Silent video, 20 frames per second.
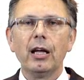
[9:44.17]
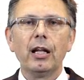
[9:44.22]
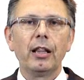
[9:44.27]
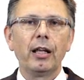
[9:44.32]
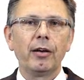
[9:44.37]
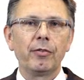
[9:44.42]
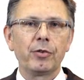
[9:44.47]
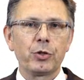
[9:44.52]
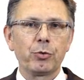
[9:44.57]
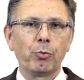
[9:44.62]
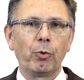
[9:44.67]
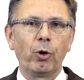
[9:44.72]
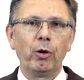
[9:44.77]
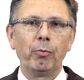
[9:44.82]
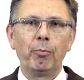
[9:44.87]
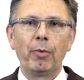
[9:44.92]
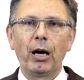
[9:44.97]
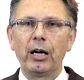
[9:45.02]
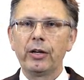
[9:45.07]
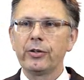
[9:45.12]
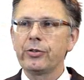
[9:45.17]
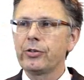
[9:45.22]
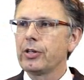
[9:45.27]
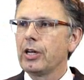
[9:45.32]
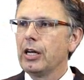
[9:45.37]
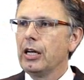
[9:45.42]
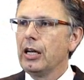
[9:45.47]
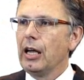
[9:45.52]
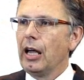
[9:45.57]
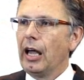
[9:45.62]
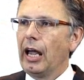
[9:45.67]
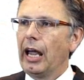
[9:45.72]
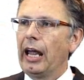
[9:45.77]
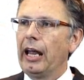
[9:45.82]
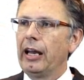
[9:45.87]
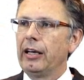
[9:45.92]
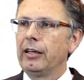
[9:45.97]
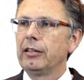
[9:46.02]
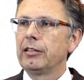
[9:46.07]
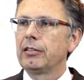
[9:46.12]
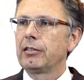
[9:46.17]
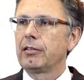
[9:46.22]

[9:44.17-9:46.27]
They have a small mass, and